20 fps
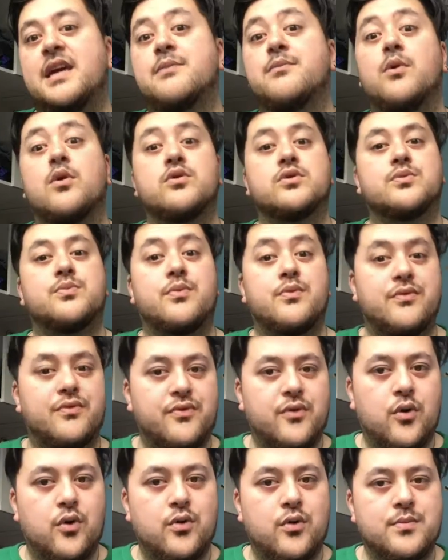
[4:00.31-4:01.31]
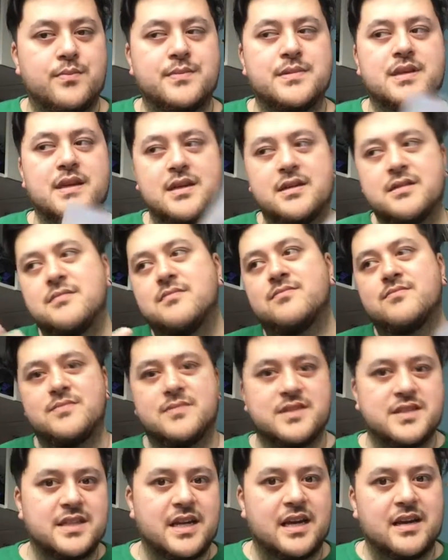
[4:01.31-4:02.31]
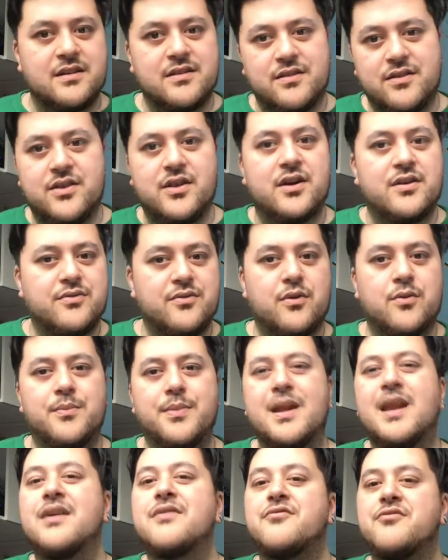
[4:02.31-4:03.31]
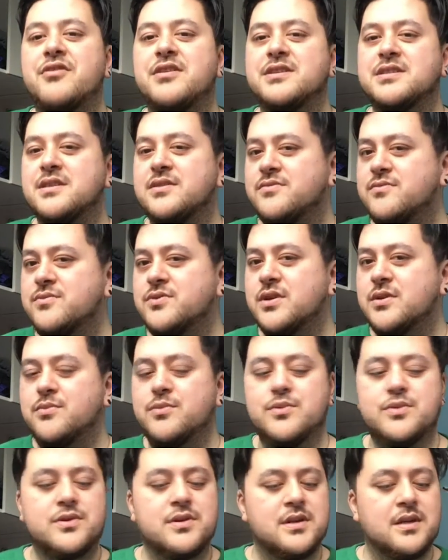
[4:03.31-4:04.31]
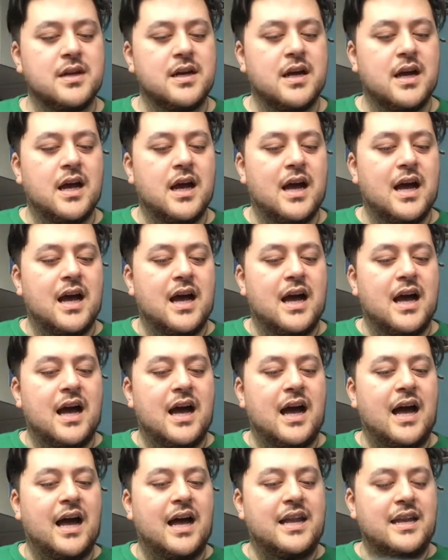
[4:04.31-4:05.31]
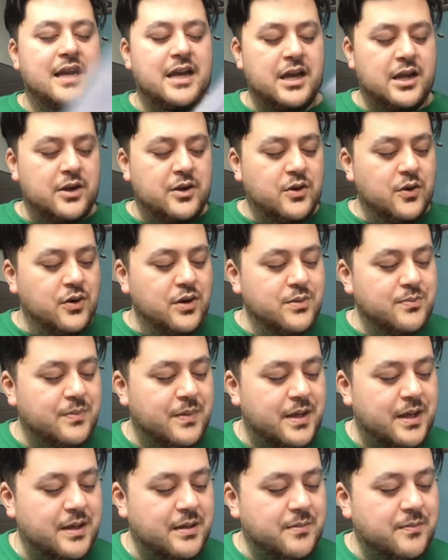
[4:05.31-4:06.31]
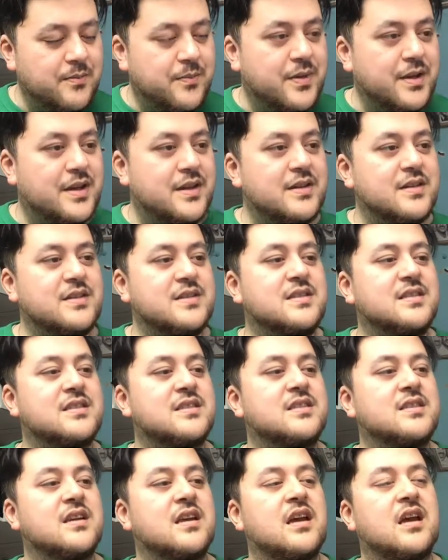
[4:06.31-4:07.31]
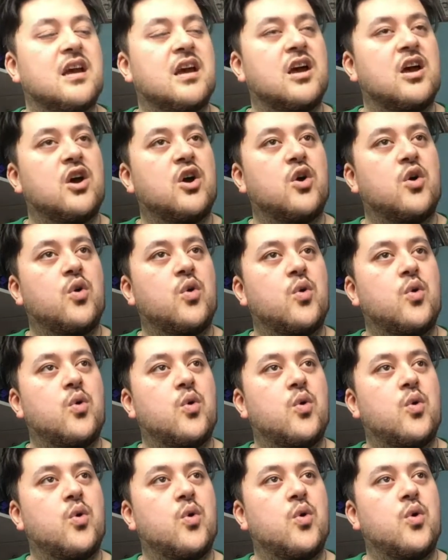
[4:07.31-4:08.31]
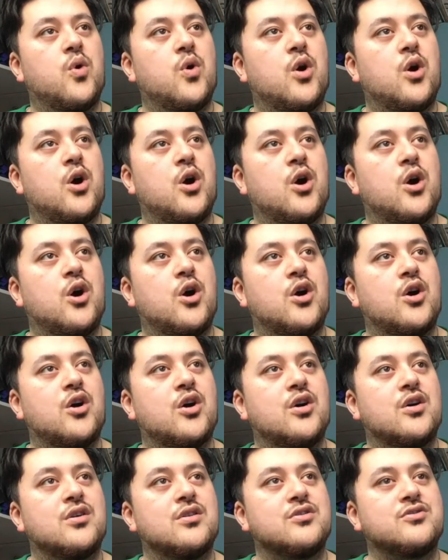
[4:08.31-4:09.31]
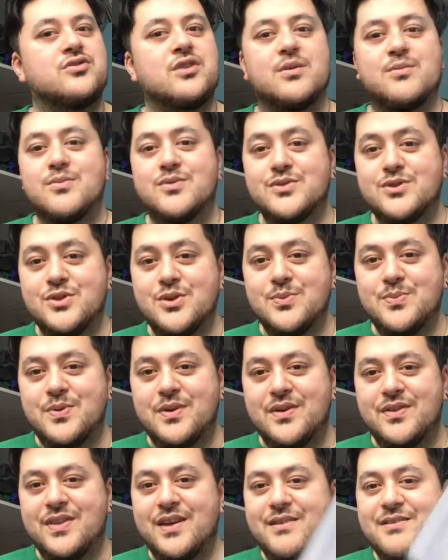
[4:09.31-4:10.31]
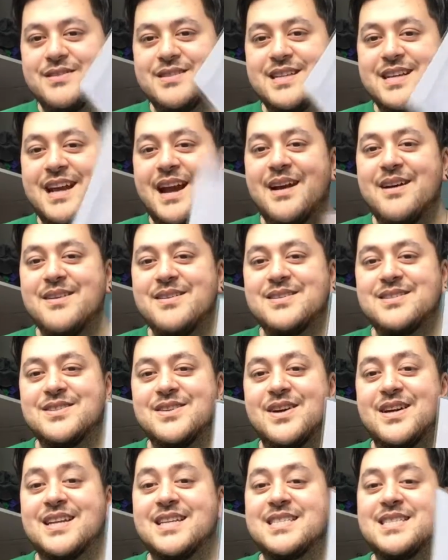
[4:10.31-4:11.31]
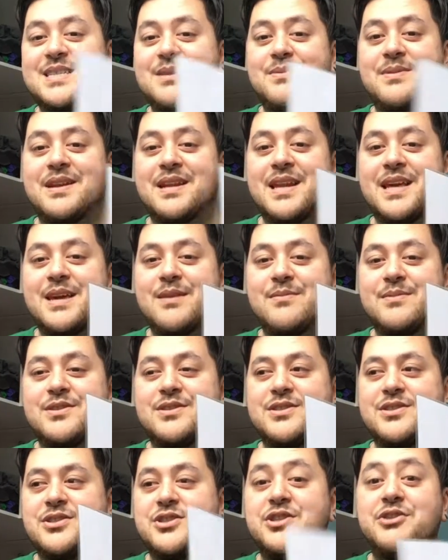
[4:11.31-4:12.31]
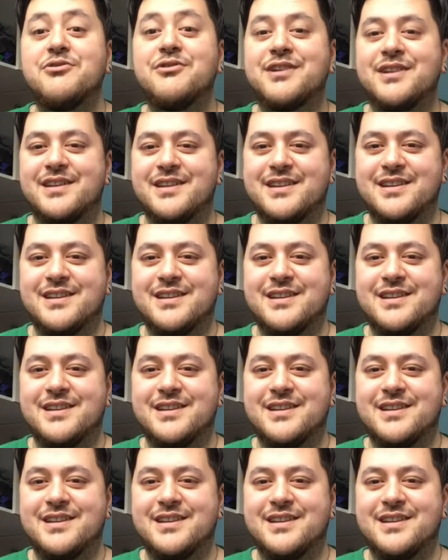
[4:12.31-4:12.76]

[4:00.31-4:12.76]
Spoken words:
had multiple forms, like second and third form, a bit like Frieza from Dragon Ball. And it annoyed me because Dragon Ball Super, there is a character who had a similar name as Jiren,